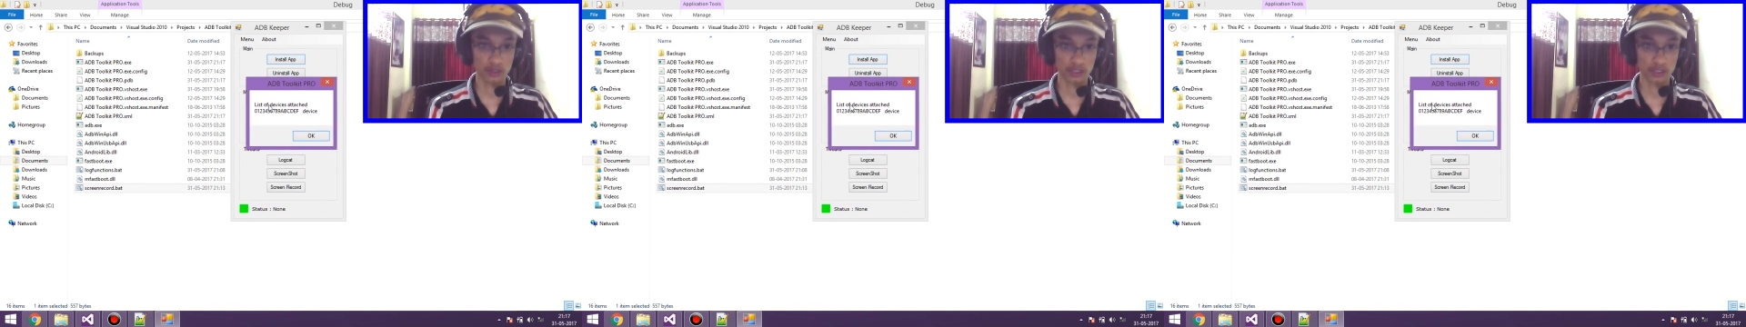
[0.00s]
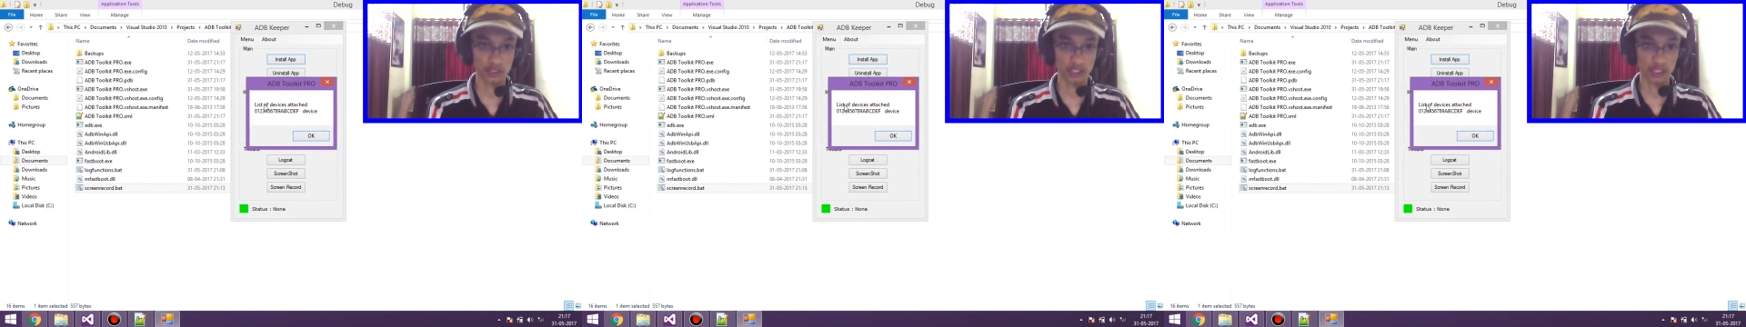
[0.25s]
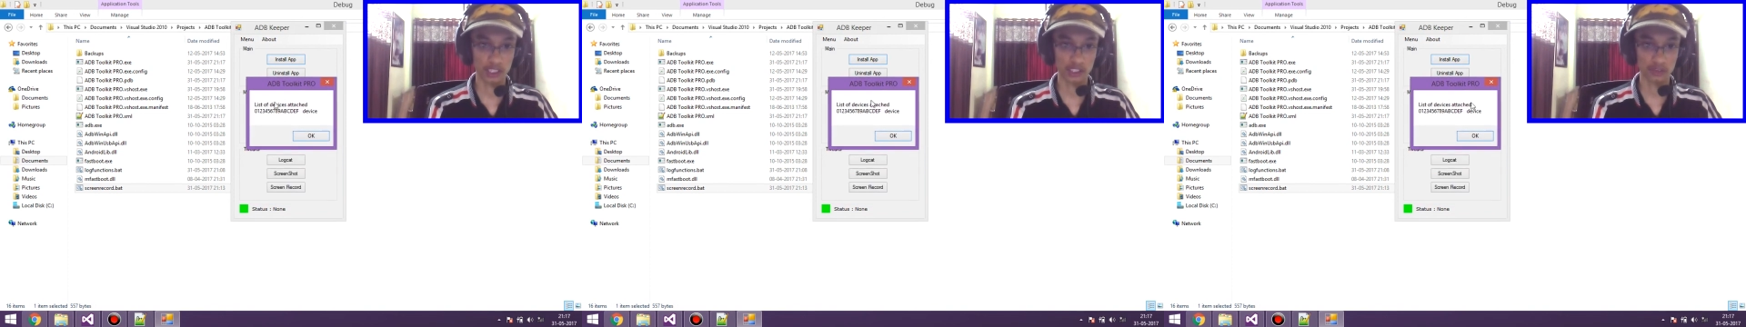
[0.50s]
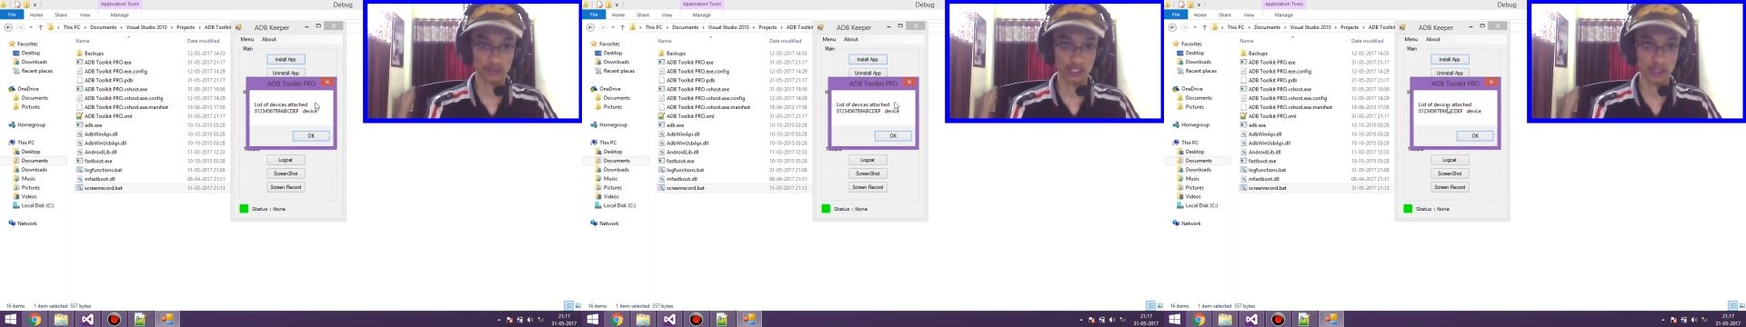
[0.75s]
you can see a
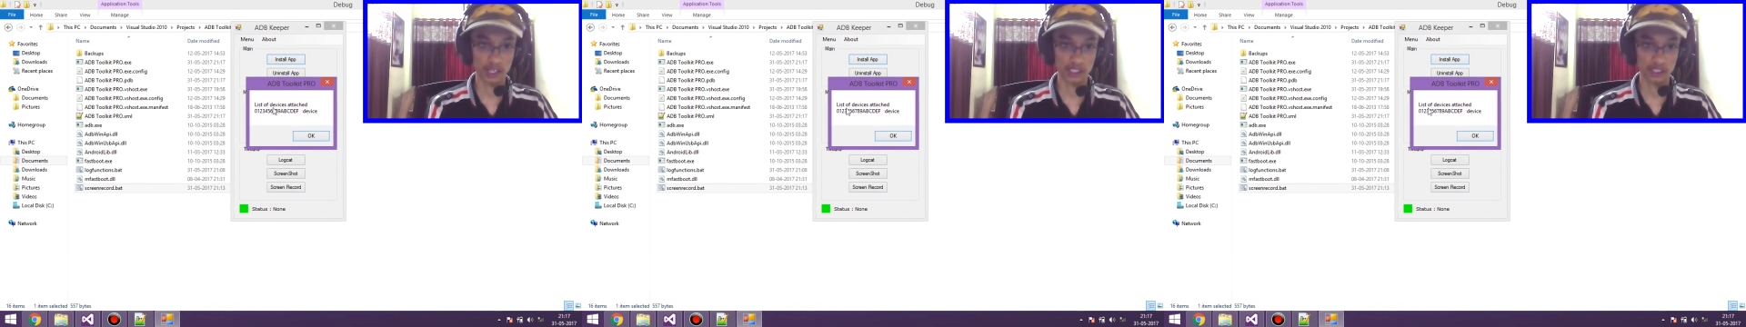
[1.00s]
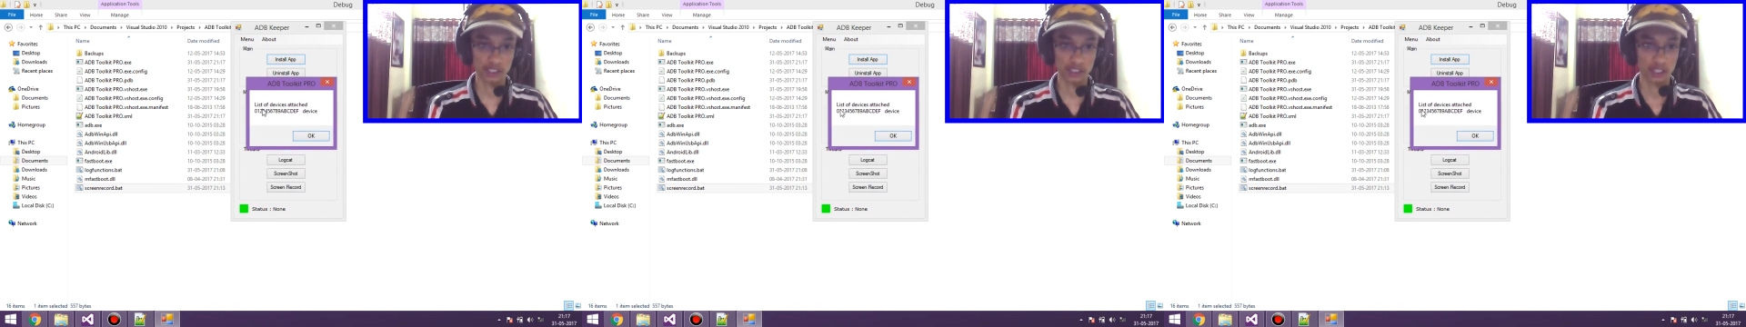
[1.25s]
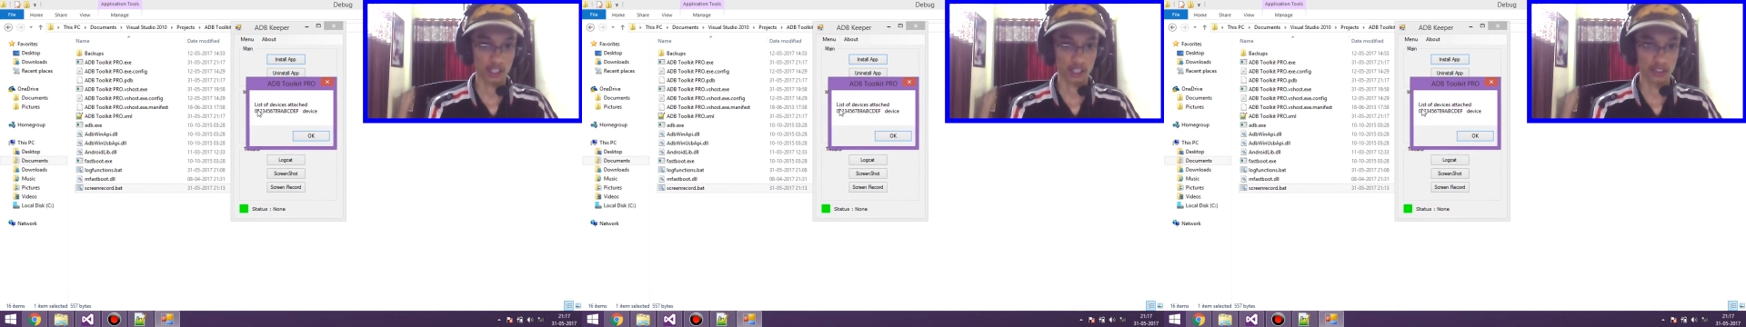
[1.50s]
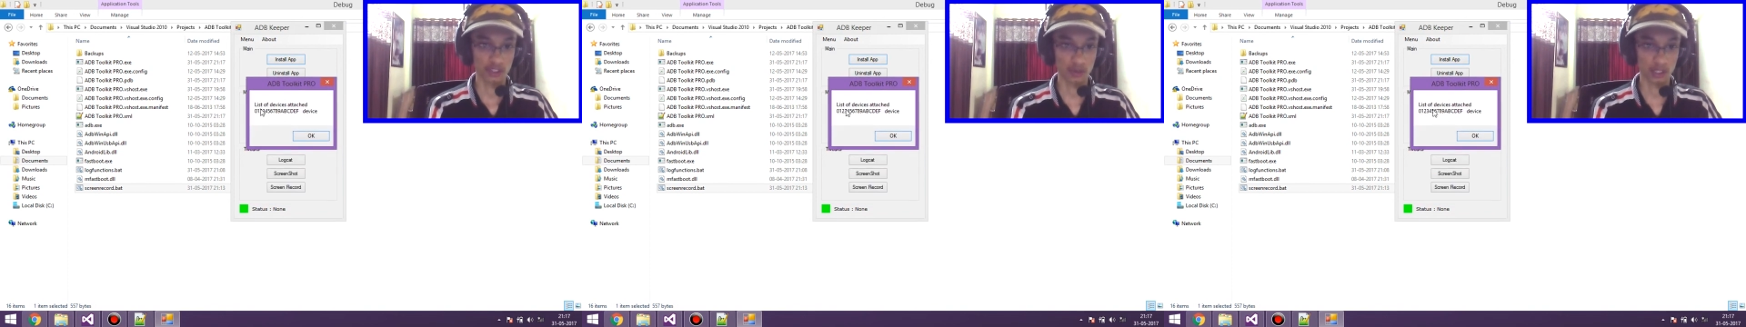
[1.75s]
list of the devices
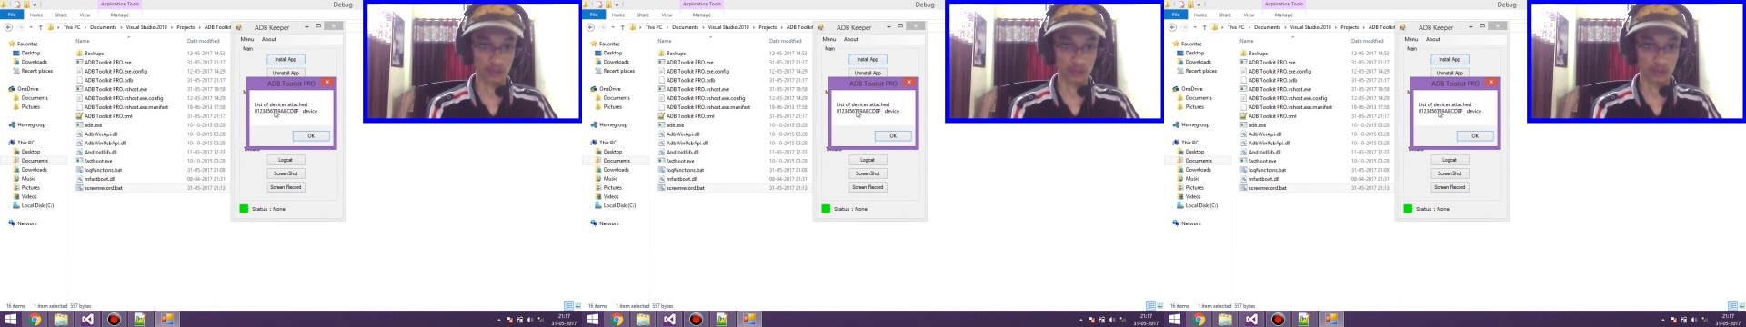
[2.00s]
0 1